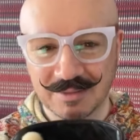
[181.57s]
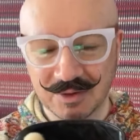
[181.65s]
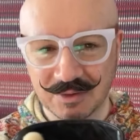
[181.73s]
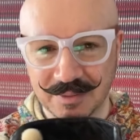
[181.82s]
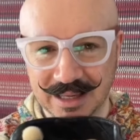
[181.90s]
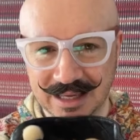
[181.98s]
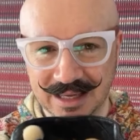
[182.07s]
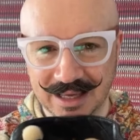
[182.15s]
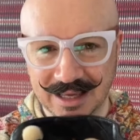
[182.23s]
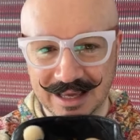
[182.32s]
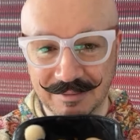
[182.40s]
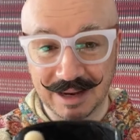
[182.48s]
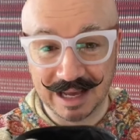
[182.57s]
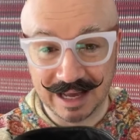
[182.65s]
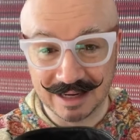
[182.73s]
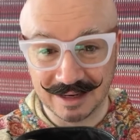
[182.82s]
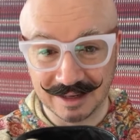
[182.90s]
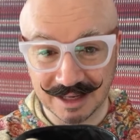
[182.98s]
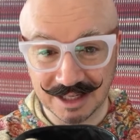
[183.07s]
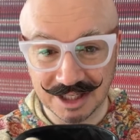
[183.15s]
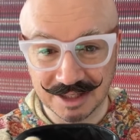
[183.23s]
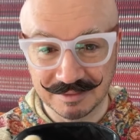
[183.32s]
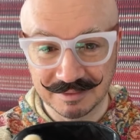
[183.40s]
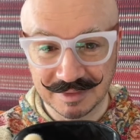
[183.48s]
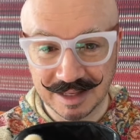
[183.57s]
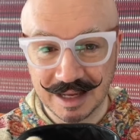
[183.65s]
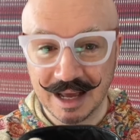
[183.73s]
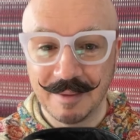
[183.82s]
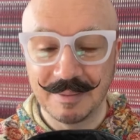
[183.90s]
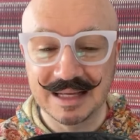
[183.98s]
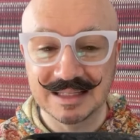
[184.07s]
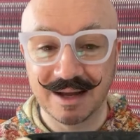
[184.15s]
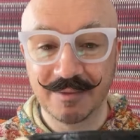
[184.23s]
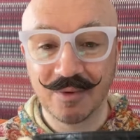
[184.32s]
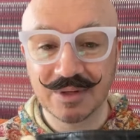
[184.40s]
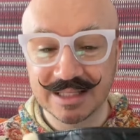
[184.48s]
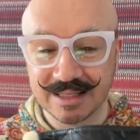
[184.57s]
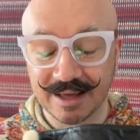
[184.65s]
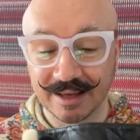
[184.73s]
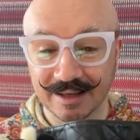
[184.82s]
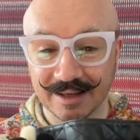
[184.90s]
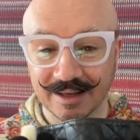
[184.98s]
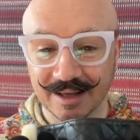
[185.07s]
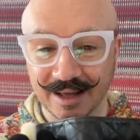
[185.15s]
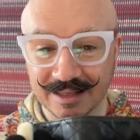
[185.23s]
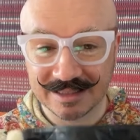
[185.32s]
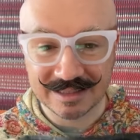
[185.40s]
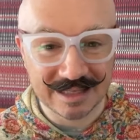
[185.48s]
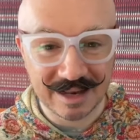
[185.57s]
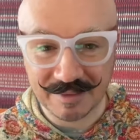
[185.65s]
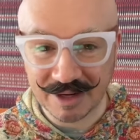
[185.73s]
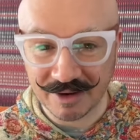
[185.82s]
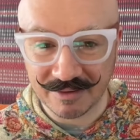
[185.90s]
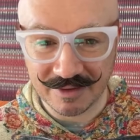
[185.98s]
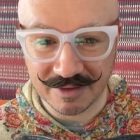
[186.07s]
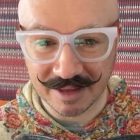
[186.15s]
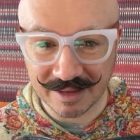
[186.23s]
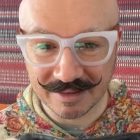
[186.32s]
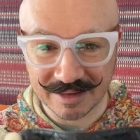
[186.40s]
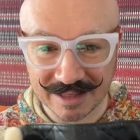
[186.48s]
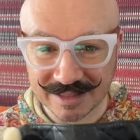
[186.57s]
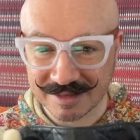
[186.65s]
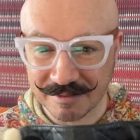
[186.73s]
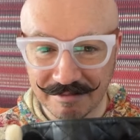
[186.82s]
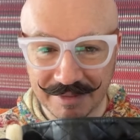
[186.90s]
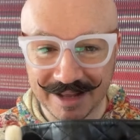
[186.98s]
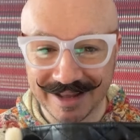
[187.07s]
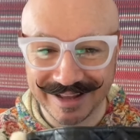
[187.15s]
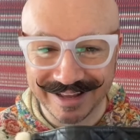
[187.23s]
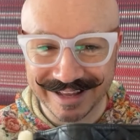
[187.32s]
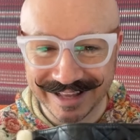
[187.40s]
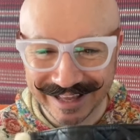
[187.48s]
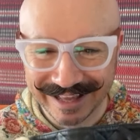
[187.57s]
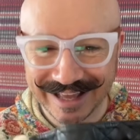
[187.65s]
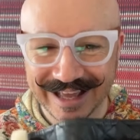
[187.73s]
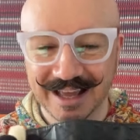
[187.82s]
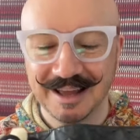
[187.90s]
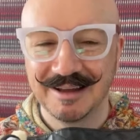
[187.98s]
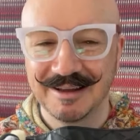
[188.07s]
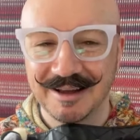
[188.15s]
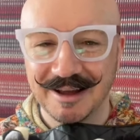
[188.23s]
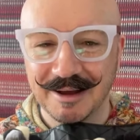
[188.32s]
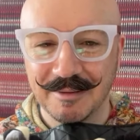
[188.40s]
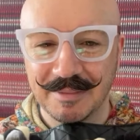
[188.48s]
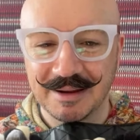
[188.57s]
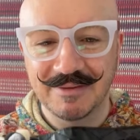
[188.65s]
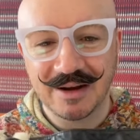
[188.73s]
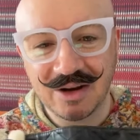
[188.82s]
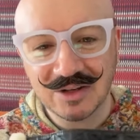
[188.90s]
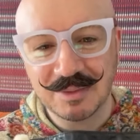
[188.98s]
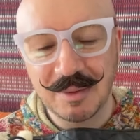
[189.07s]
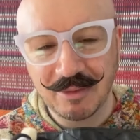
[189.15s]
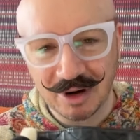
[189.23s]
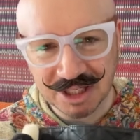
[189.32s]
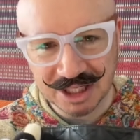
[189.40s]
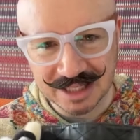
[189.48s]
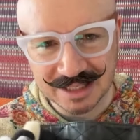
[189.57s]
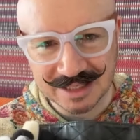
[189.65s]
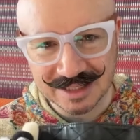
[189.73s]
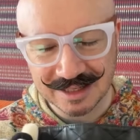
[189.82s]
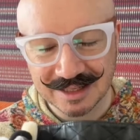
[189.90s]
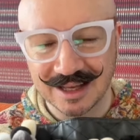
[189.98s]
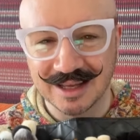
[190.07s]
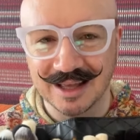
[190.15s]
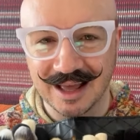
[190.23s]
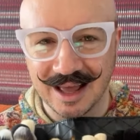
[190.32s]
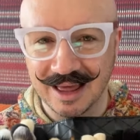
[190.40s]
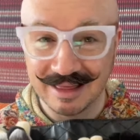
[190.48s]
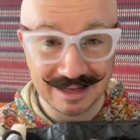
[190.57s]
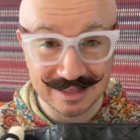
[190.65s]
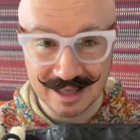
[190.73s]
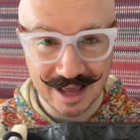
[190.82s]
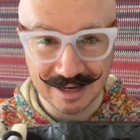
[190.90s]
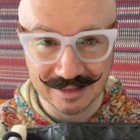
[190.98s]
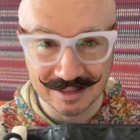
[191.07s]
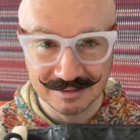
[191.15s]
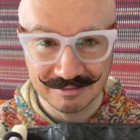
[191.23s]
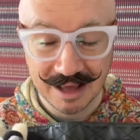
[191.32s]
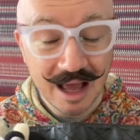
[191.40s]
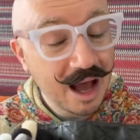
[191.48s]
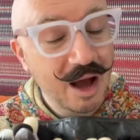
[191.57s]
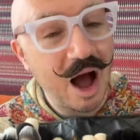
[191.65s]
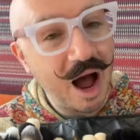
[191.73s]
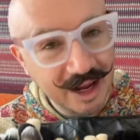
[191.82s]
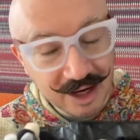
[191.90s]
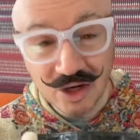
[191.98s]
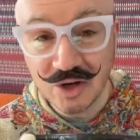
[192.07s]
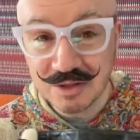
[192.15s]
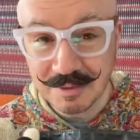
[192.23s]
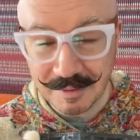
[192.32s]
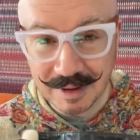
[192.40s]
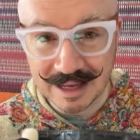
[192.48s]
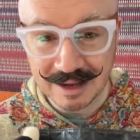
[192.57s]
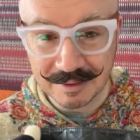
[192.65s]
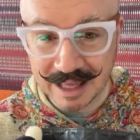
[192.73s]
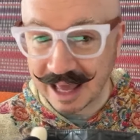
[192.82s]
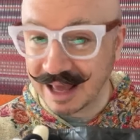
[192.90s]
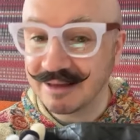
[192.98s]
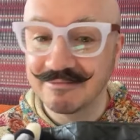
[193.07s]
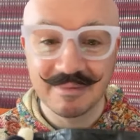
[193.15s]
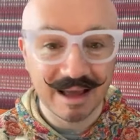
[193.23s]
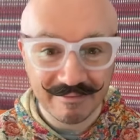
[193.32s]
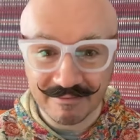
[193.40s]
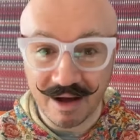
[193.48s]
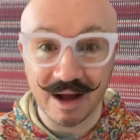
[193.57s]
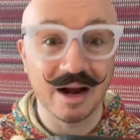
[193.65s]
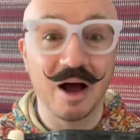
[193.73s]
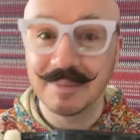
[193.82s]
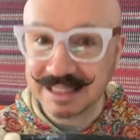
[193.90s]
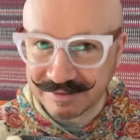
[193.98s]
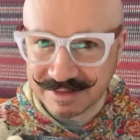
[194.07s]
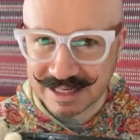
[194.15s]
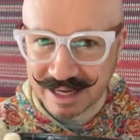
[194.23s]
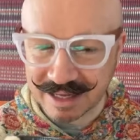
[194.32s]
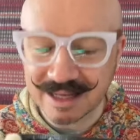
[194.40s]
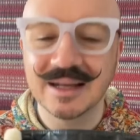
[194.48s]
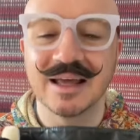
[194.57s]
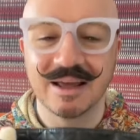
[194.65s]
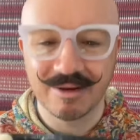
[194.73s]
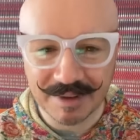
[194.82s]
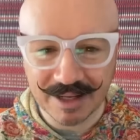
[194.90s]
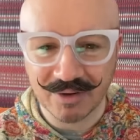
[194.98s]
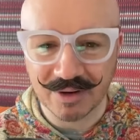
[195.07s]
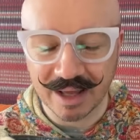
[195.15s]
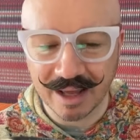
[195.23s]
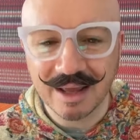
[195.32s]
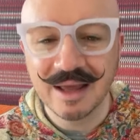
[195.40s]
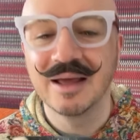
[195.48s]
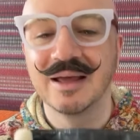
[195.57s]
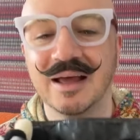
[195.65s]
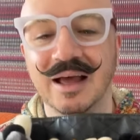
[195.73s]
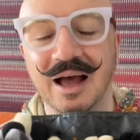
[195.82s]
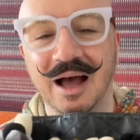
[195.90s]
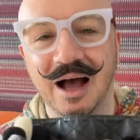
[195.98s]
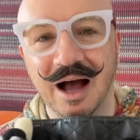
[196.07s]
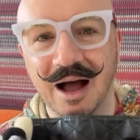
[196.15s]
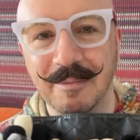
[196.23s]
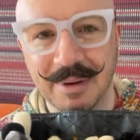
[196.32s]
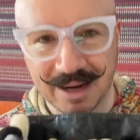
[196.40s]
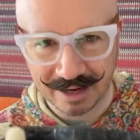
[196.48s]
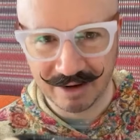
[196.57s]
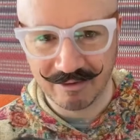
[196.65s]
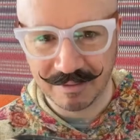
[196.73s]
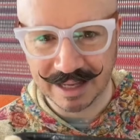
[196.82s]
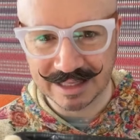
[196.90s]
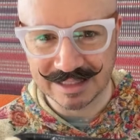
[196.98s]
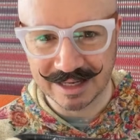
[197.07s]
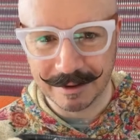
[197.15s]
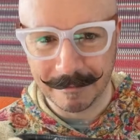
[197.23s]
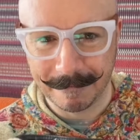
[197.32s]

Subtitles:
with me in my hand luggage, because I always think, let me know if you think this, but if I lost my brushes, that's the end. I could lose my makeup kit, fine, I'd be devastated, it would be annoying, but I could replace it.